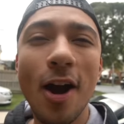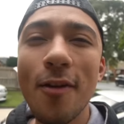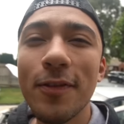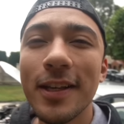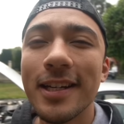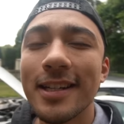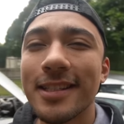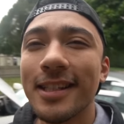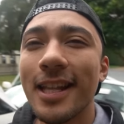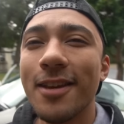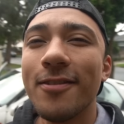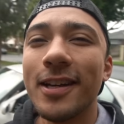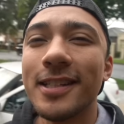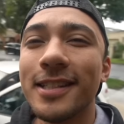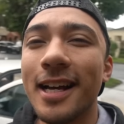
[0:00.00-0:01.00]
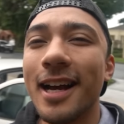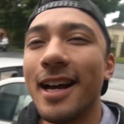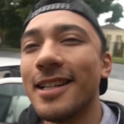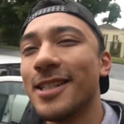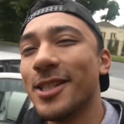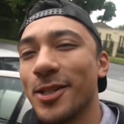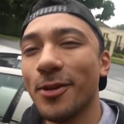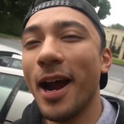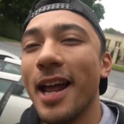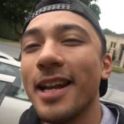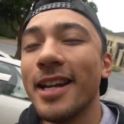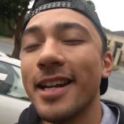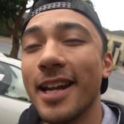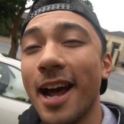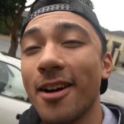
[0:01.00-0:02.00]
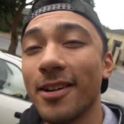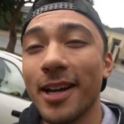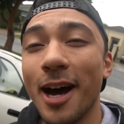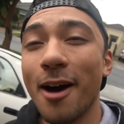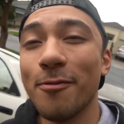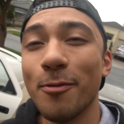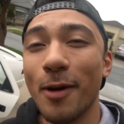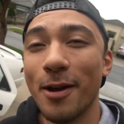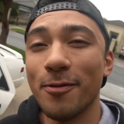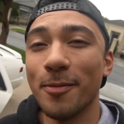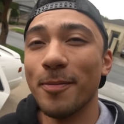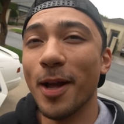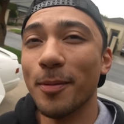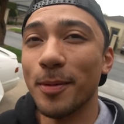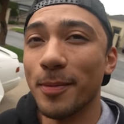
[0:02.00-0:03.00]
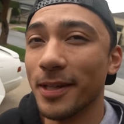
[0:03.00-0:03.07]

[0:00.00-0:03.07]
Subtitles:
Hopefully it doesn't leave us stranded an hour and a half away from Melbourne